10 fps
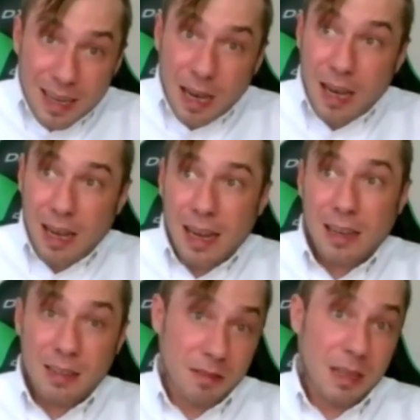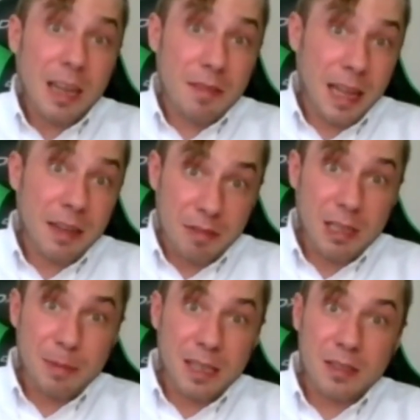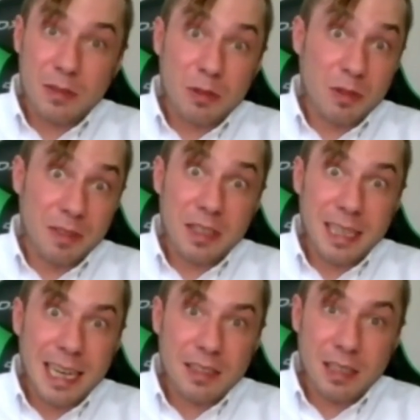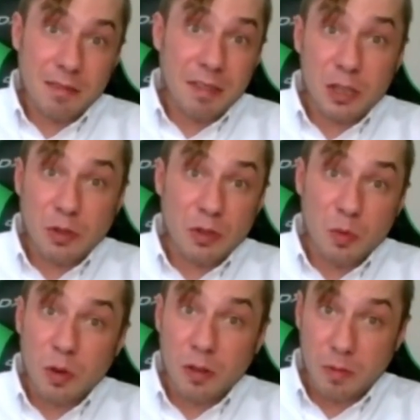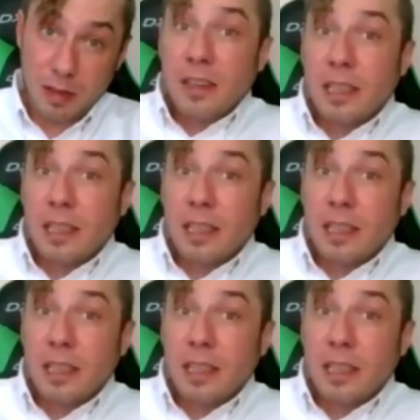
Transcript: and thankfully, because those are very nasty infections to work with.